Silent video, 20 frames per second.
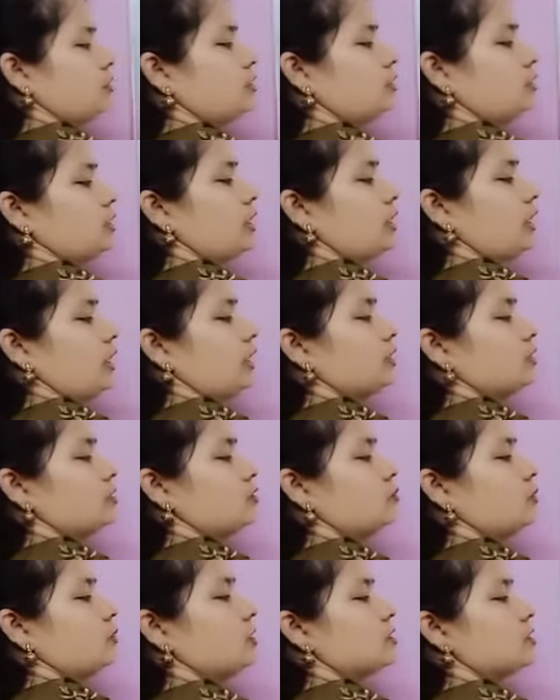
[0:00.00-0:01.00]
Okay,
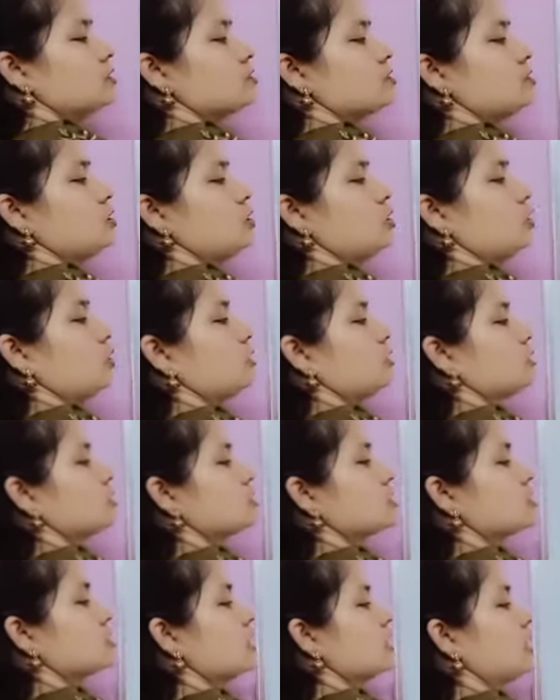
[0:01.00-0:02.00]
another one is neon, it's
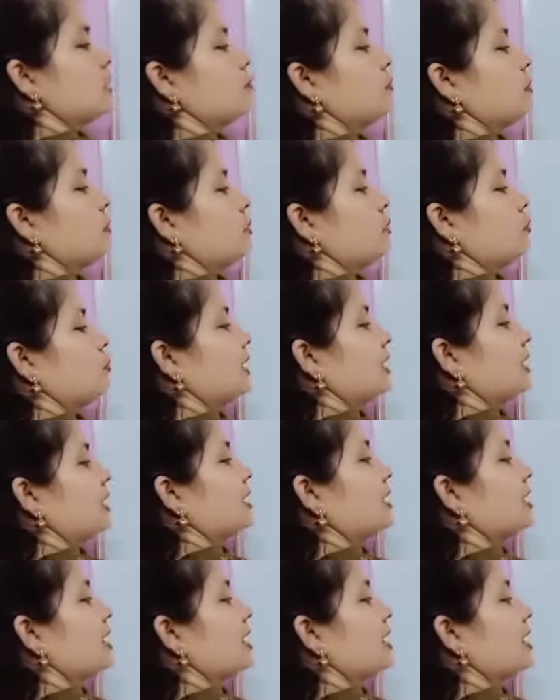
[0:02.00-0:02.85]
the same, but at